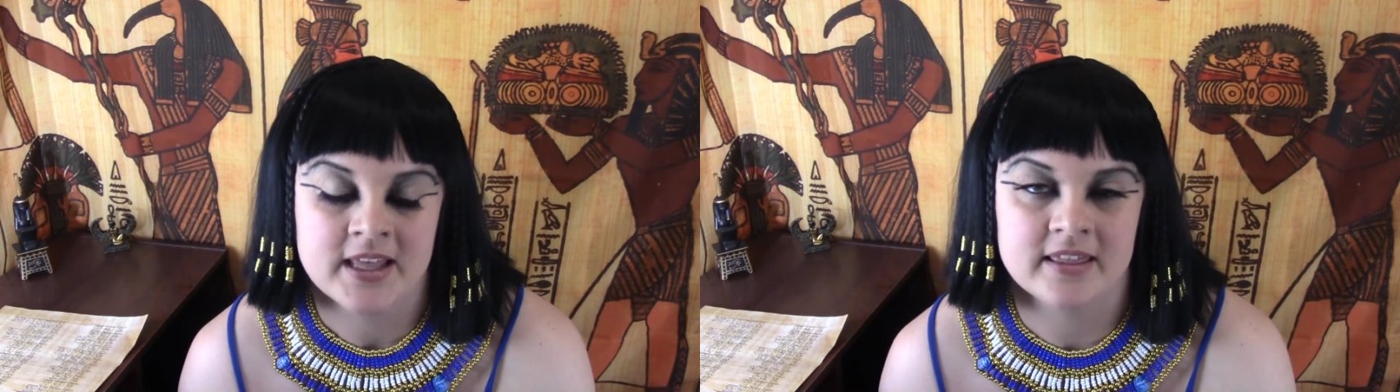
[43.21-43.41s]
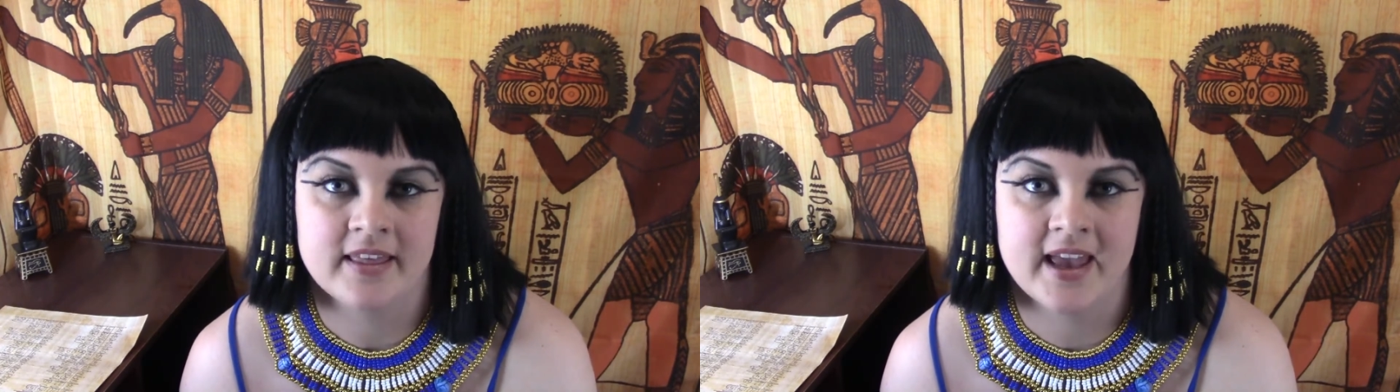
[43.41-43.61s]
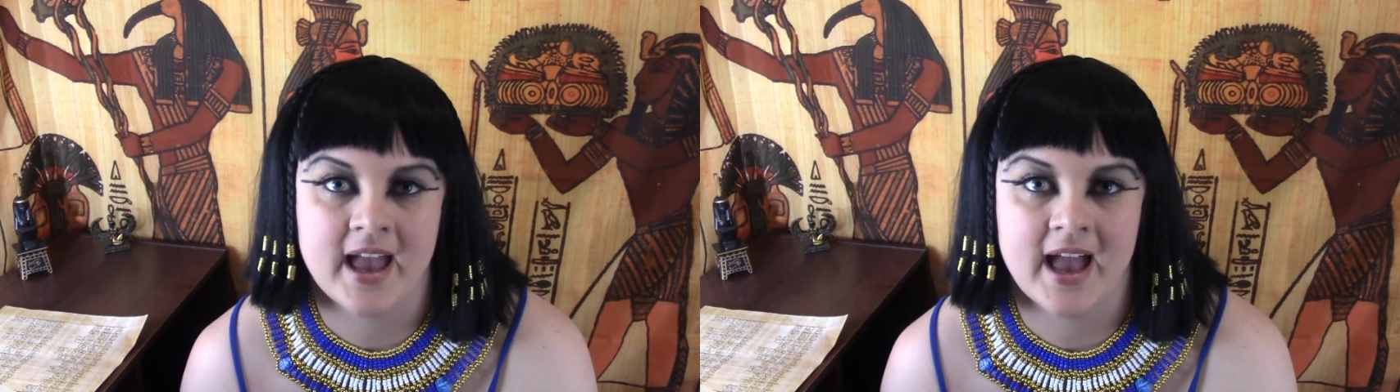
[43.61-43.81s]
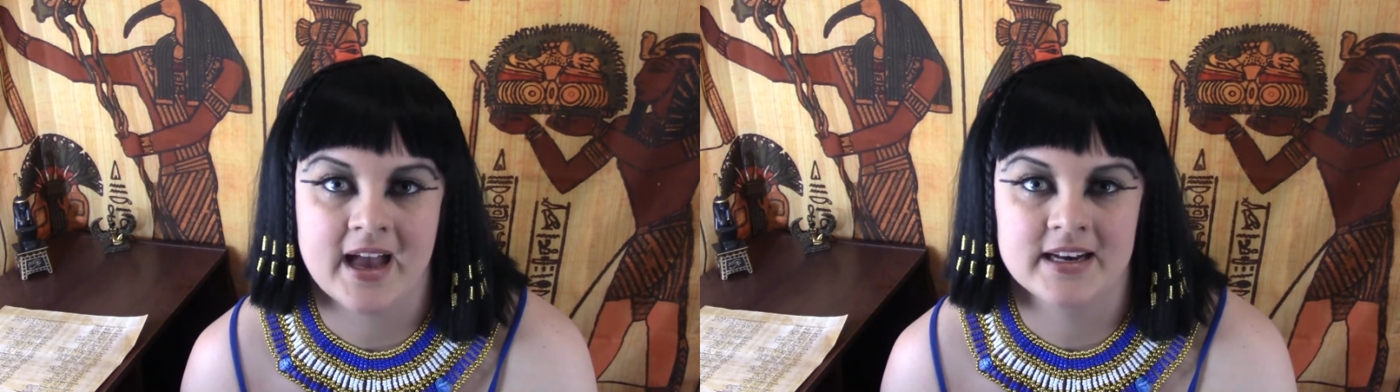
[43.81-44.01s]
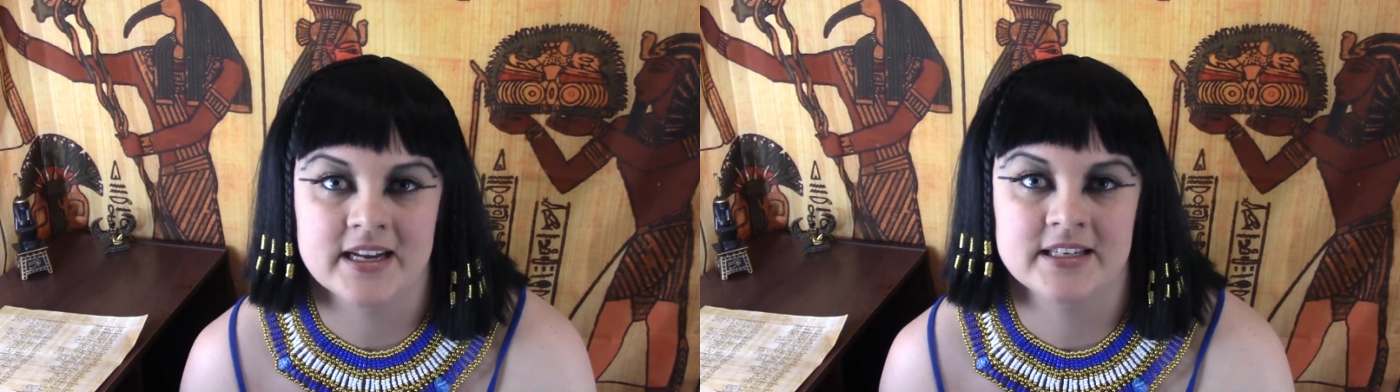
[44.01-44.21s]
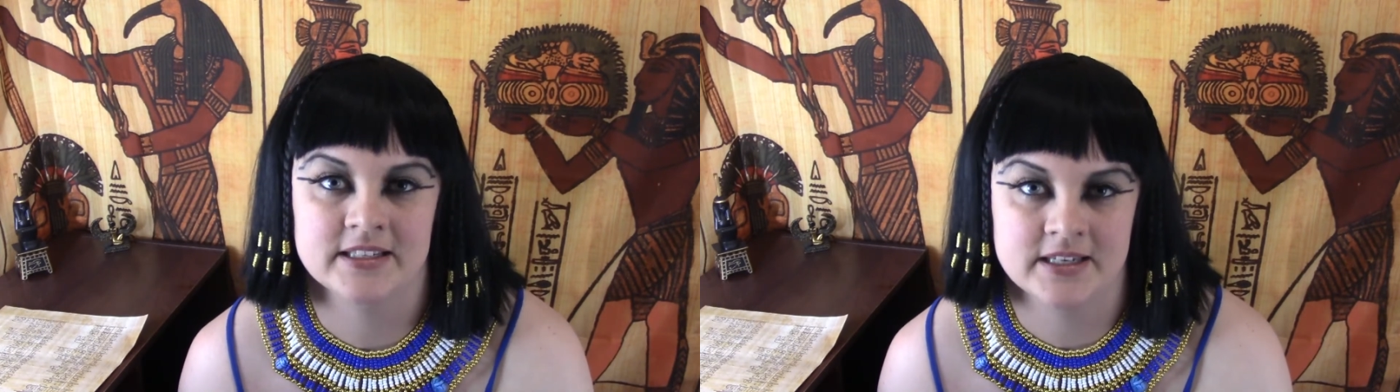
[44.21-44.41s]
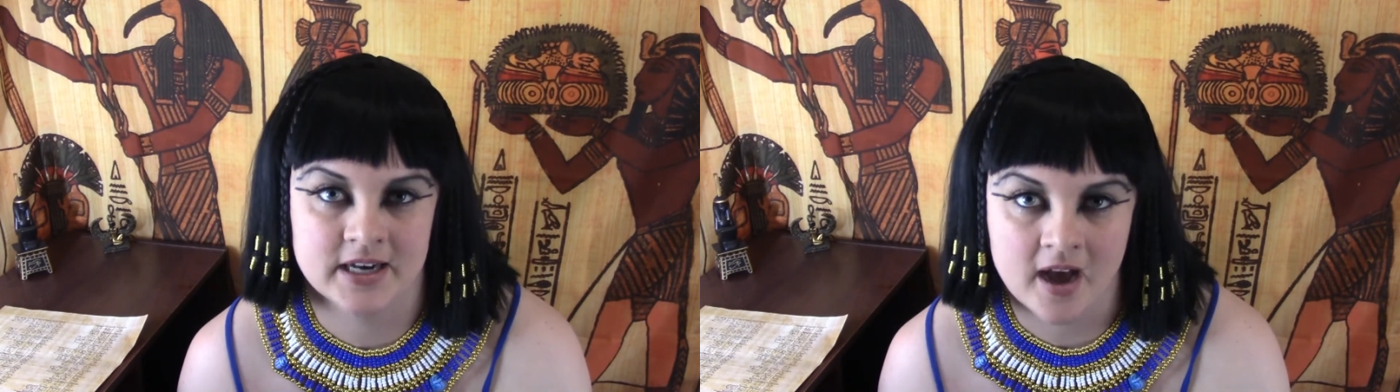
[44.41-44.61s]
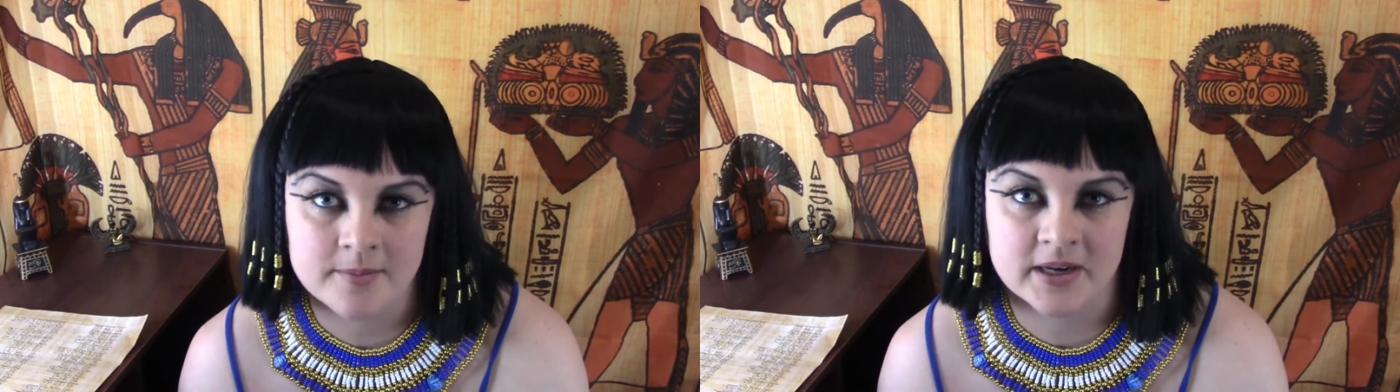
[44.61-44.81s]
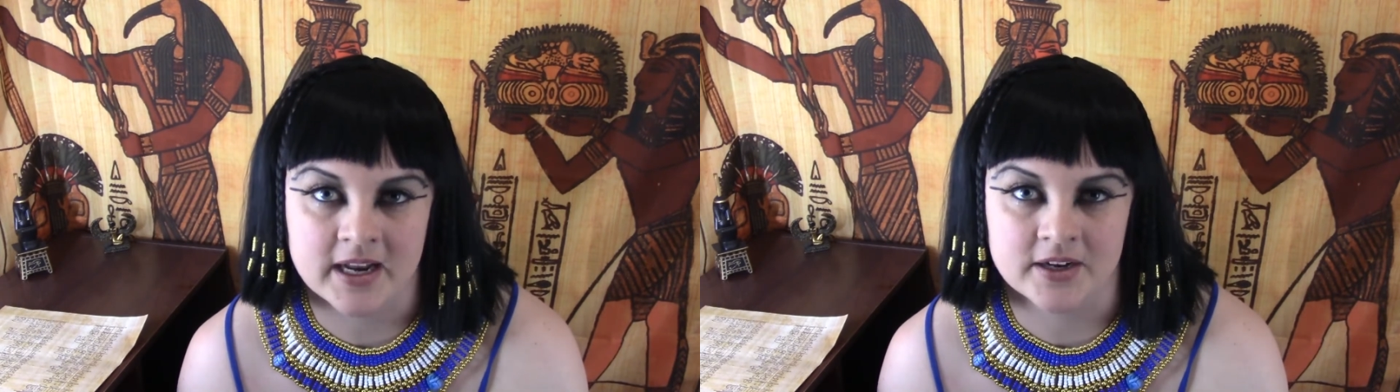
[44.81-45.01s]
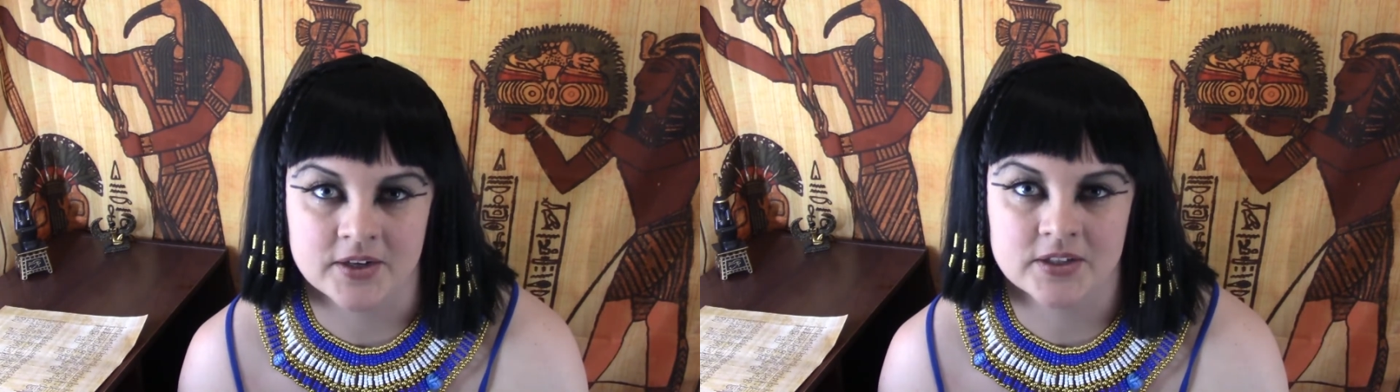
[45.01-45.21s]
They had
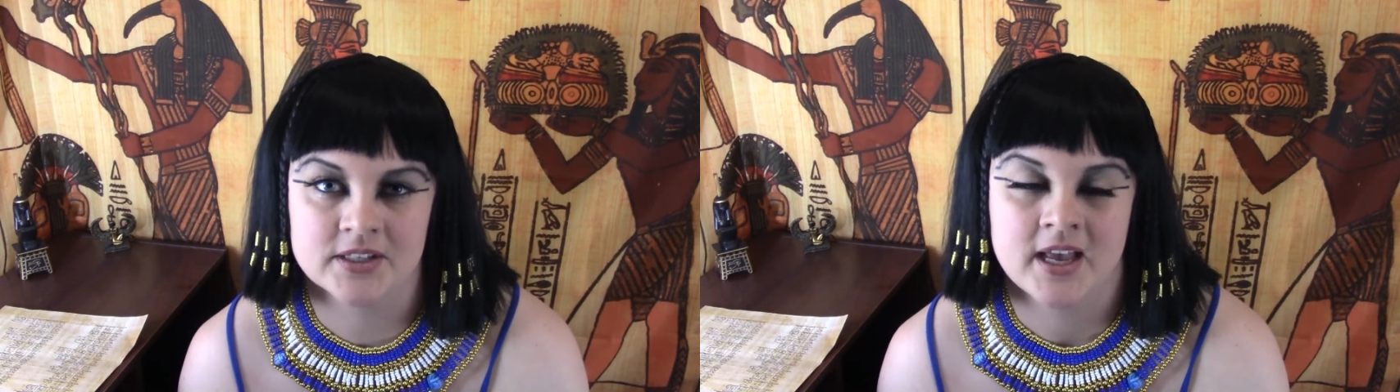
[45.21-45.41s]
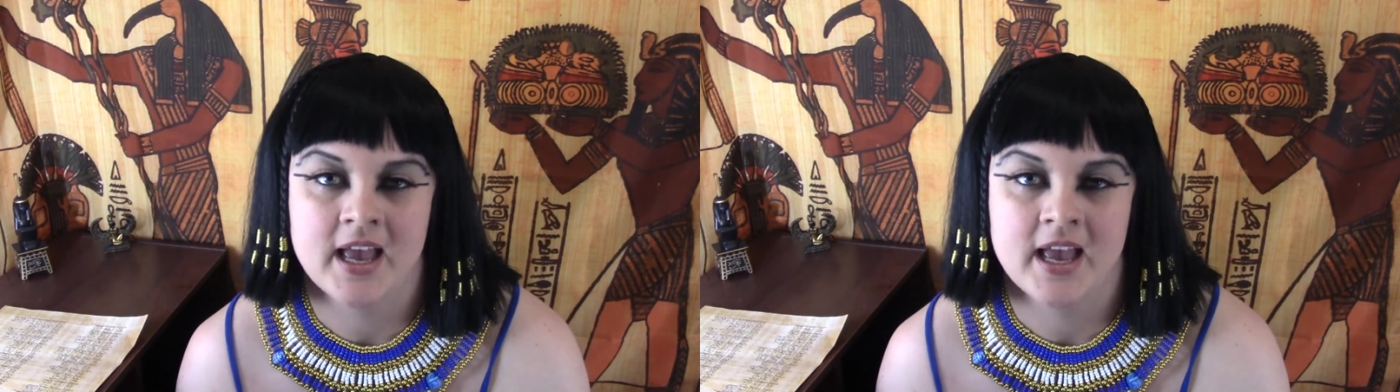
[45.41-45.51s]
denominators,